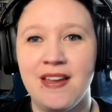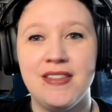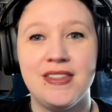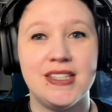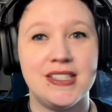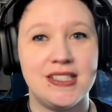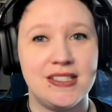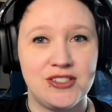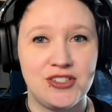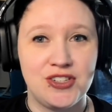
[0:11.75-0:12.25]

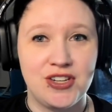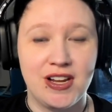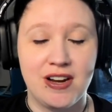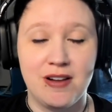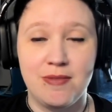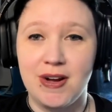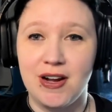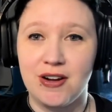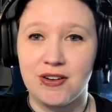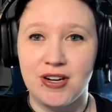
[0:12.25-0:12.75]
This is a channel
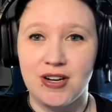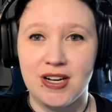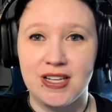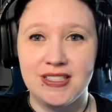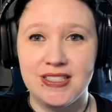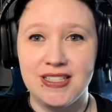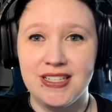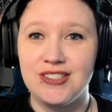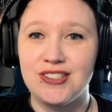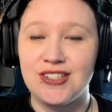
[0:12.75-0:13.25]
about cross
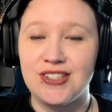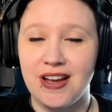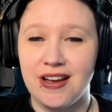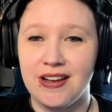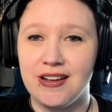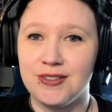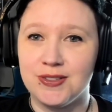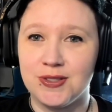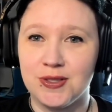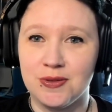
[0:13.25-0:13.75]
stitch. I
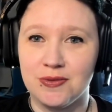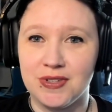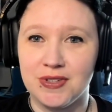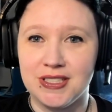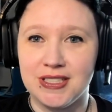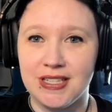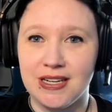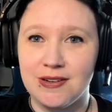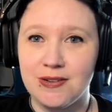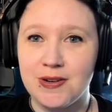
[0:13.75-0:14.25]
also
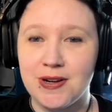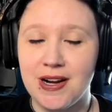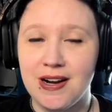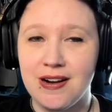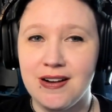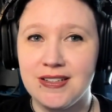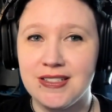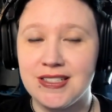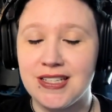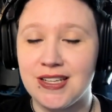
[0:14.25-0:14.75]
read tarot
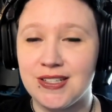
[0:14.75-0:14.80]
cards,